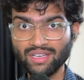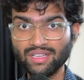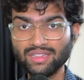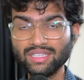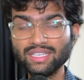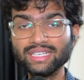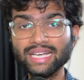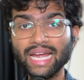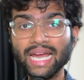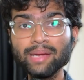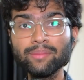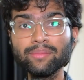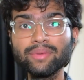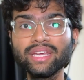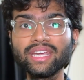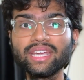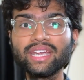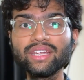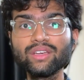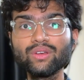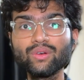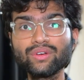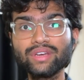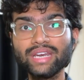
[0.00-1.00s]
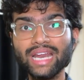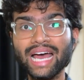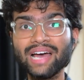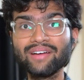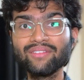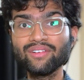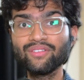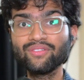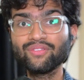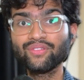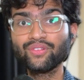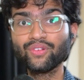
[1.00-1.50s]
The time taken to
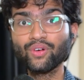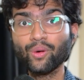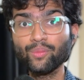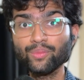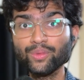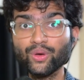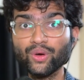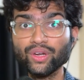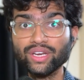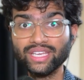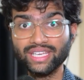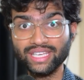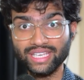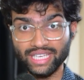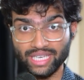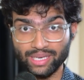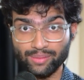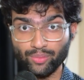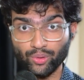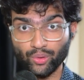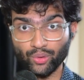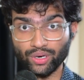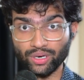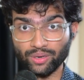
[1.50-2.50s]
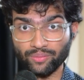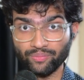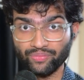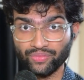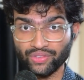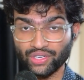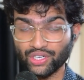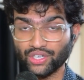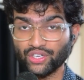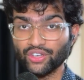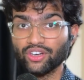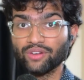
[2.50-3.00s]
travel from your keyboard
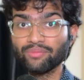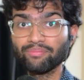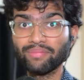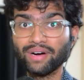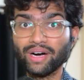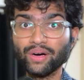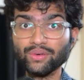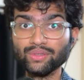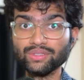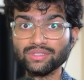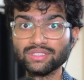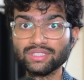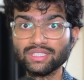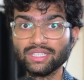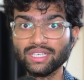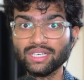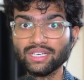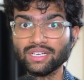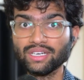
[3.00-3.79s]
to your mouse